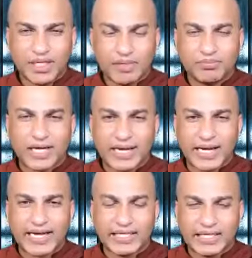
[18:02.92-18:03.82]
keep the
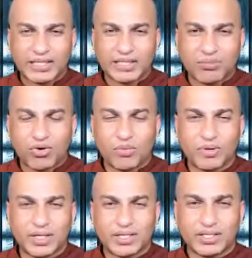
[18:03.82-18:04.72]
clarity in the
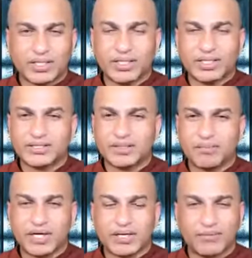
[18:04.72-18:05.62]
moment it doesn't
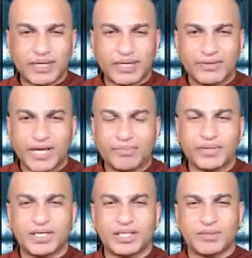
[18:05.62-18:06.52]
matter whatever
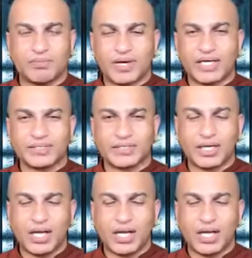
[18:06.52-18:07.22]
happened in the past.